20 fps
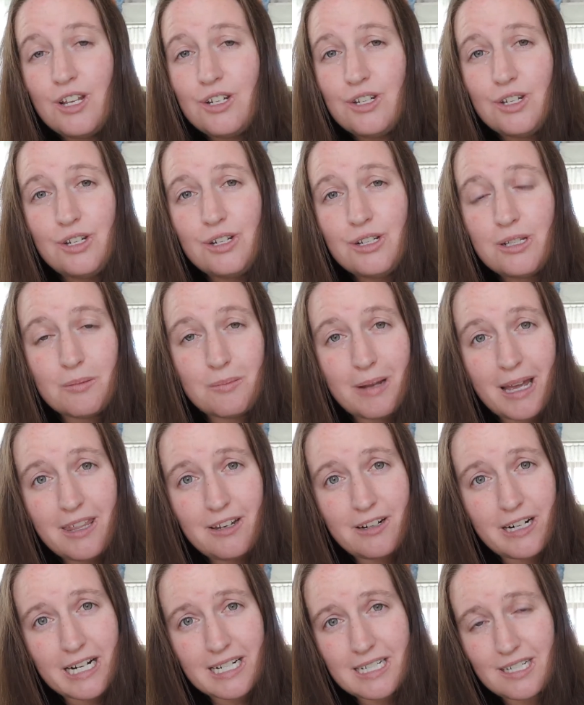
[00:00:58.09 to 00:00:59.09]
to do some
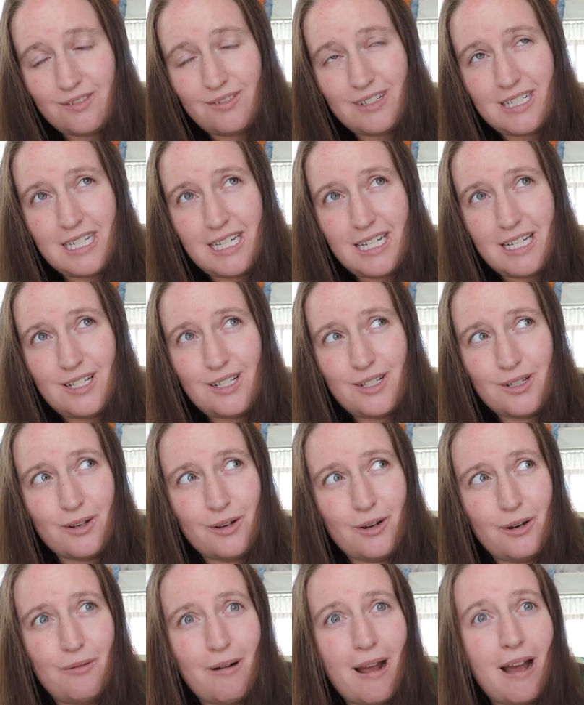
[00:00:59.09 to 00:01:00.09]
other activities. So
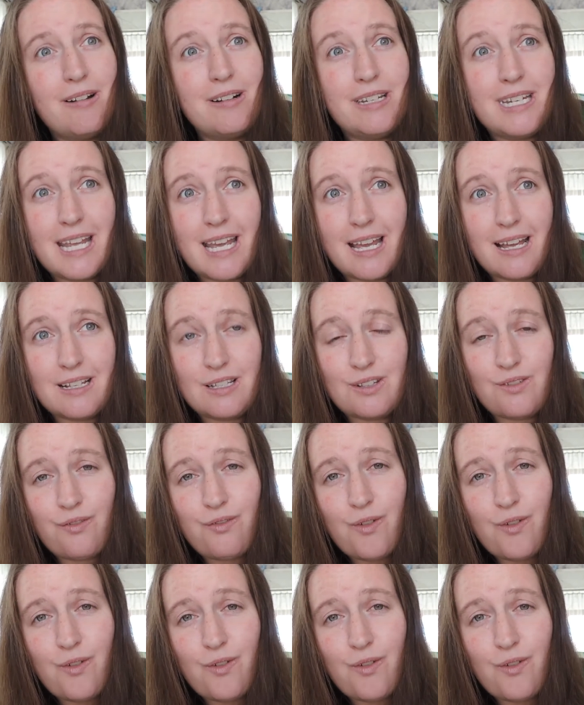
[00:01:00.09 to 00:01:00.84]
around here it's